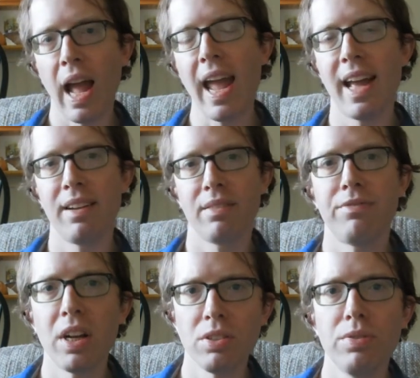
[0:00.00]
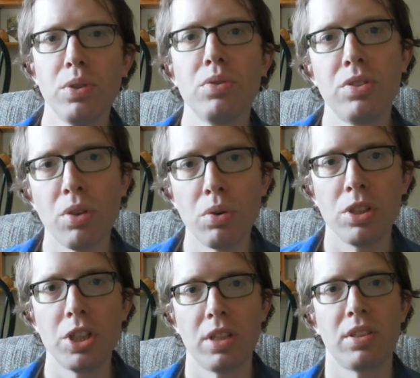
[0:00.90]
And fossil fuels
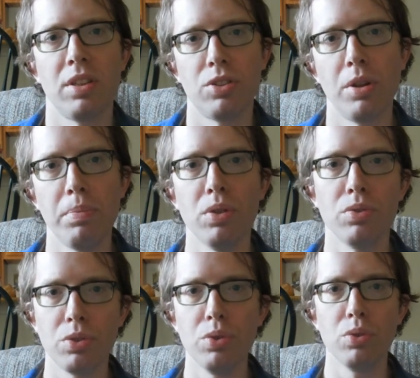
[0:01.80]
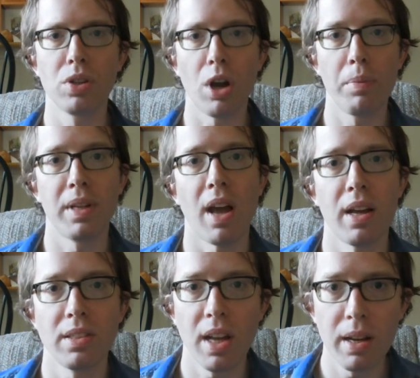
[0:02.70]
don't just contribute to carbon
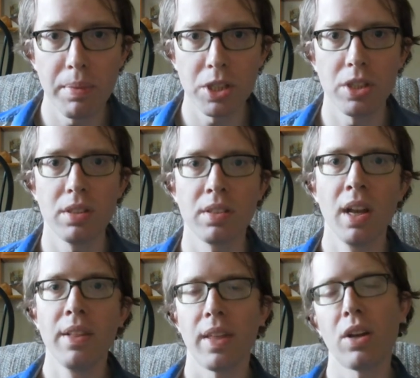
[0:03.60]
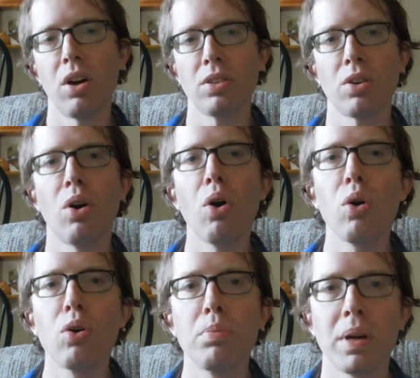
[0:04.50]
dioxide emissions, they cause a
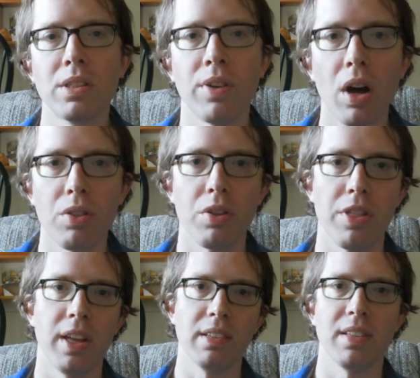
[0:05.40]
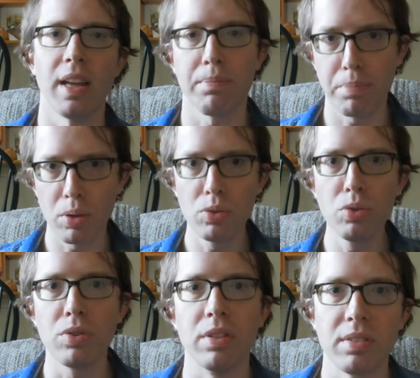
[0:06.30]
whole bunch of other things, like
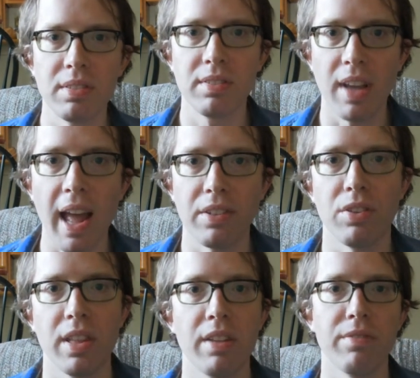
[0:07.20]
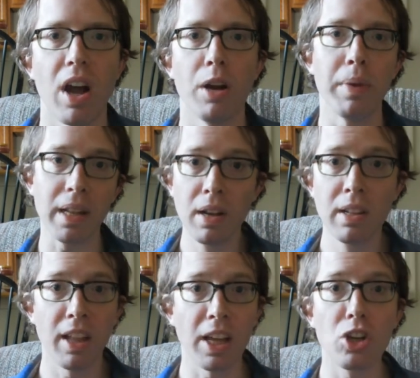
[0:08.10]
pollutants to enter the environment.
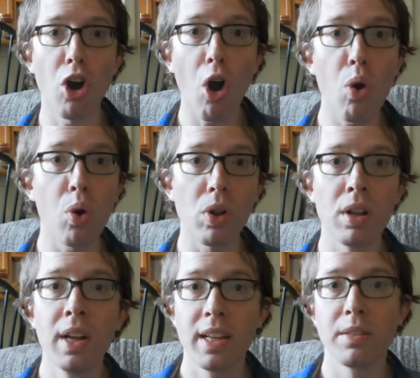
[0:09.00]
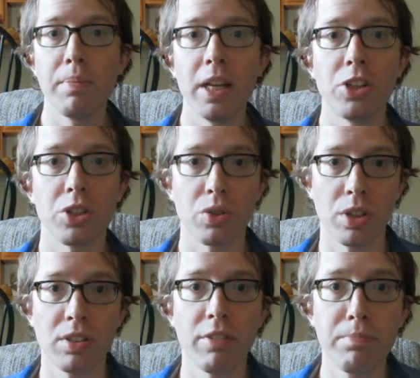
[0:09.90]
Like coal is a major
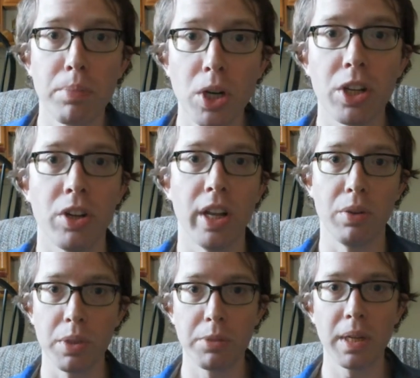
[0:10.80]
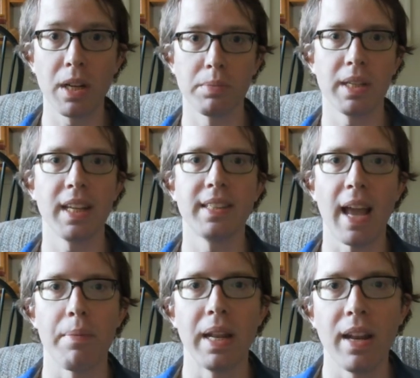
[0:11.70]
source of mercury, which becomes a
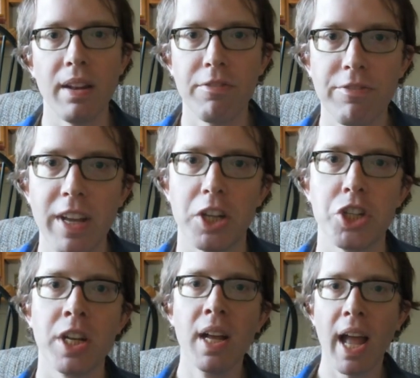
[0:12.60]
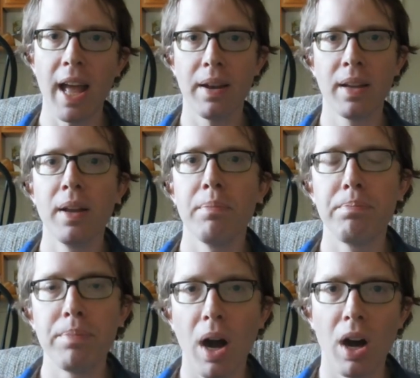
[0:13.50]
contaminant in fish. And
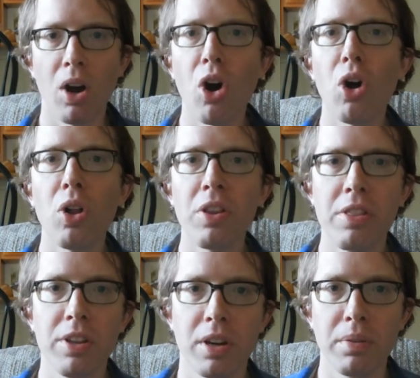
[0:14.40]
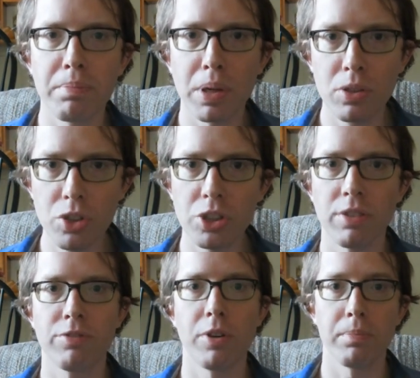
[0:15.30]
uh, all the
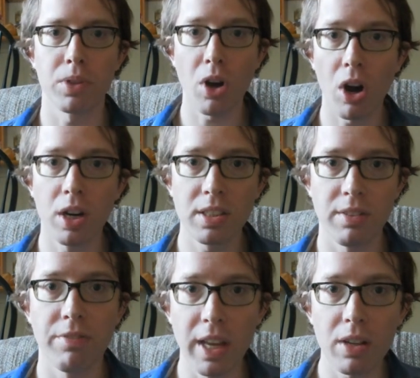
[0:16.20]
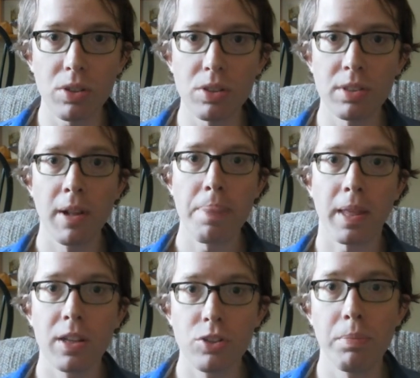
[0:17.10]
pollution from cars and vehicles
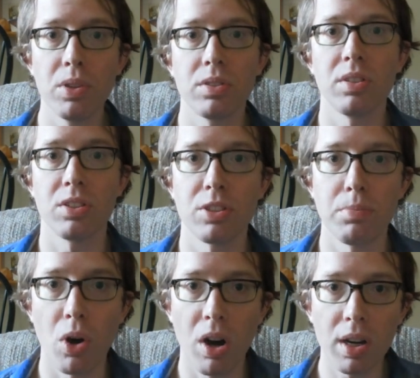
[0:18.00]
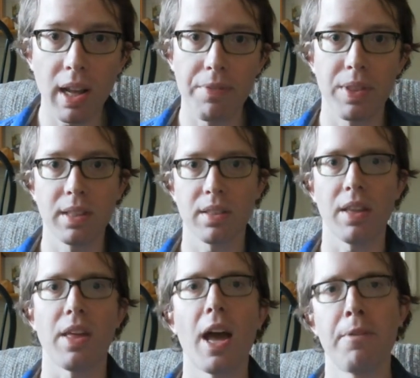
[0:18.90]
contributes to smog and things
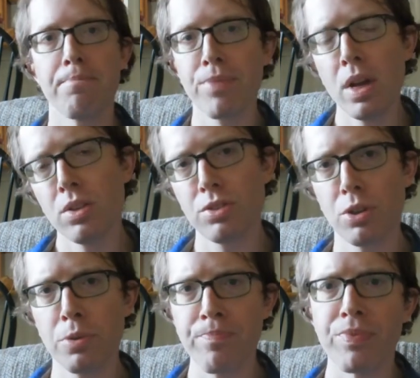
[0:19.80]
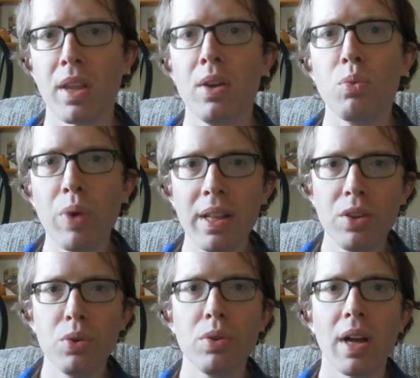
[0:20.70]
like that. So when
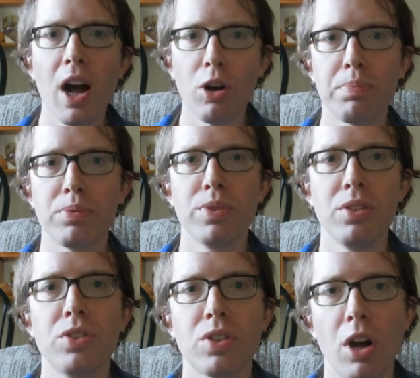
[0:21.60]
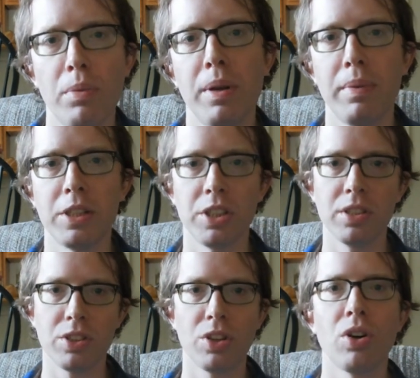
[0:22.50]
you help reduce carbon
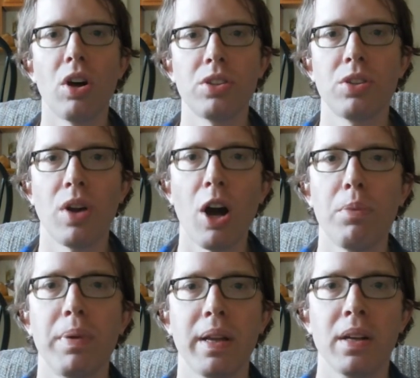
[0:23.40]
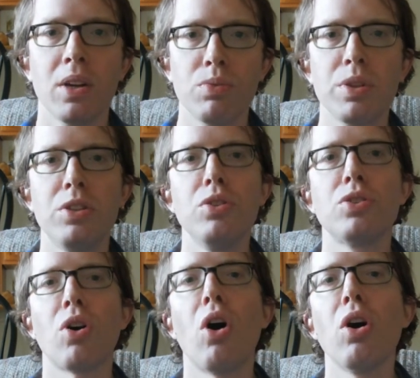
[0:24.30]
emissions, you're also helping
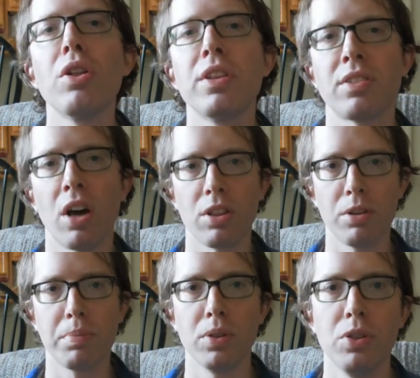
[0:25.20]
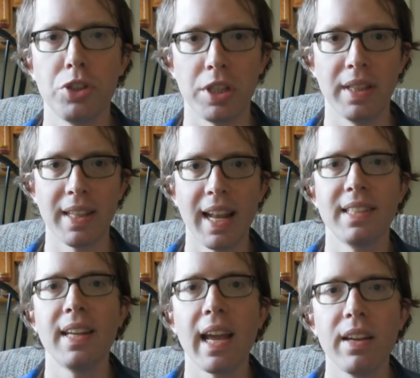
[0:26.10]
reduce all this other pollution that
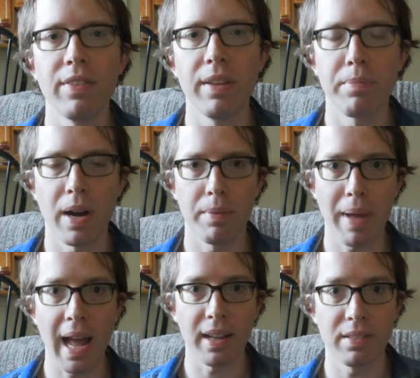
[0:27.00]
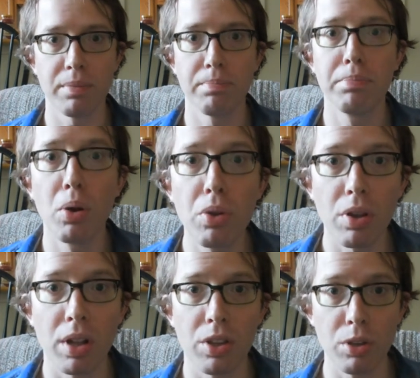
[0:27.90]
has negative impacts both
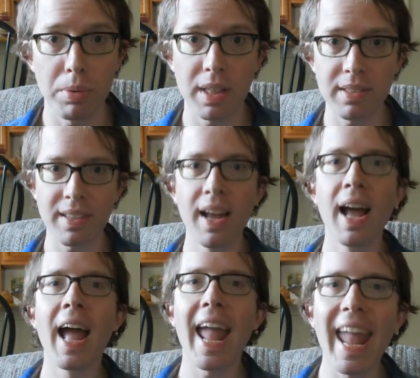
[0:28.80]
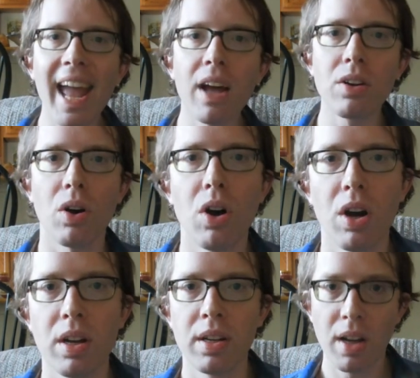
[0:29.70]
on humans and
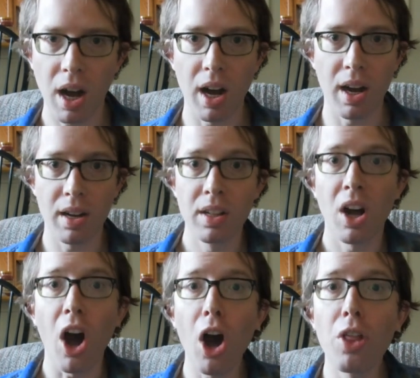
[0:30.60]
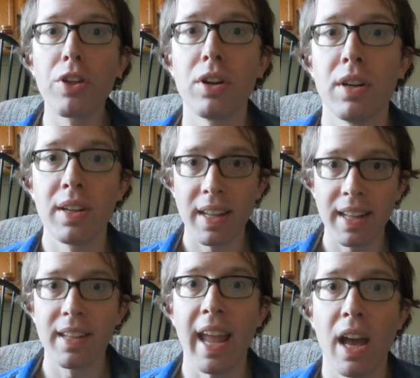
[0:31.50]
on uh, other
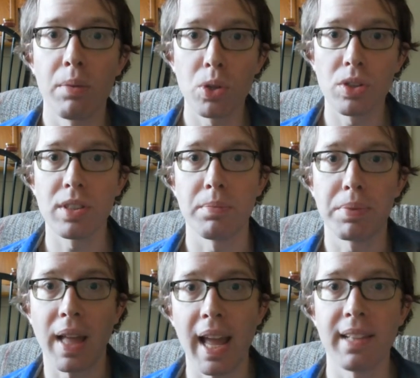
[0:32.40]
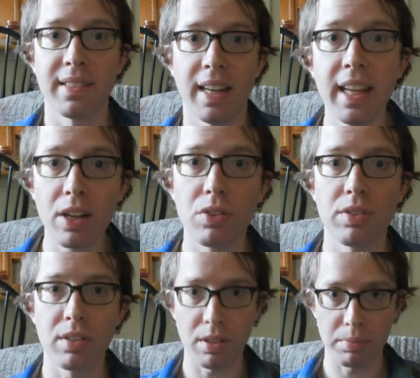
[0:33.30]
animals and plants and
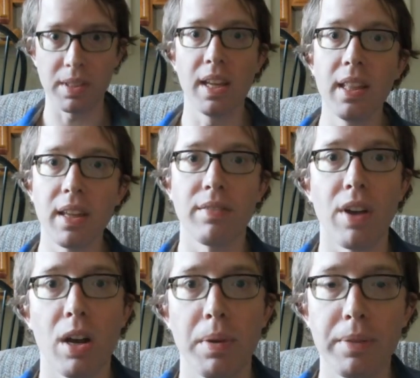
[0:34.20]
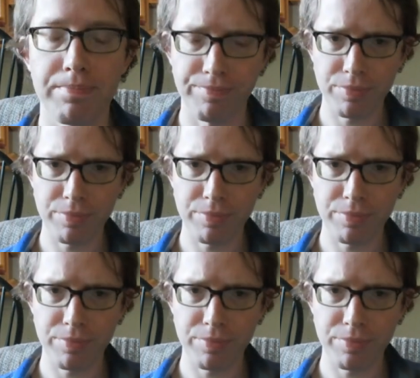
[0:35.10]
ecosystems in the environment.